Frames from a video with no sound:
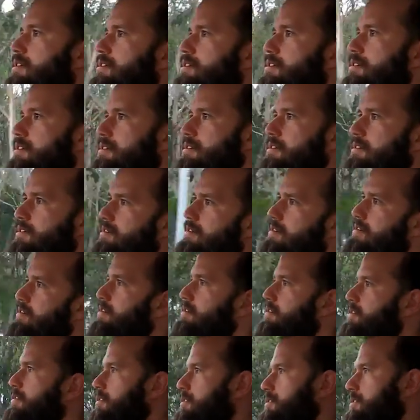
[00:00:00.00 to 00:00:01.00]

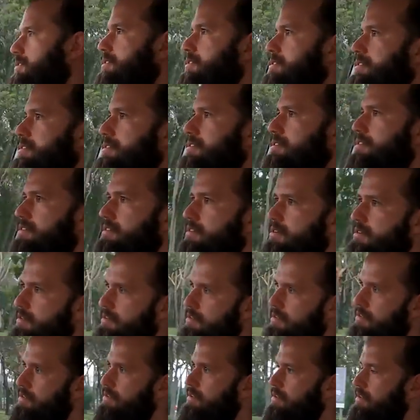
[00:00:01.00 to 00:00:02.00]

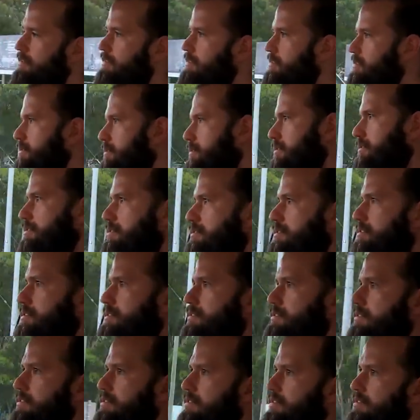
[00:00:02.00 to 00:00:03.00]

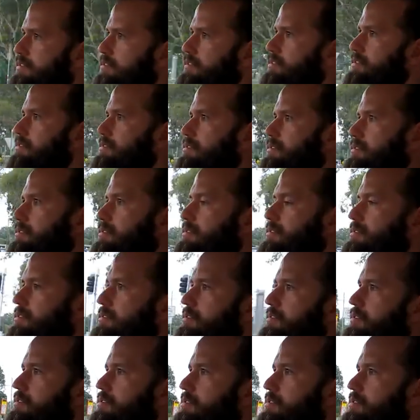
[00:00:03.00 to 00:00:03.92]
(silence)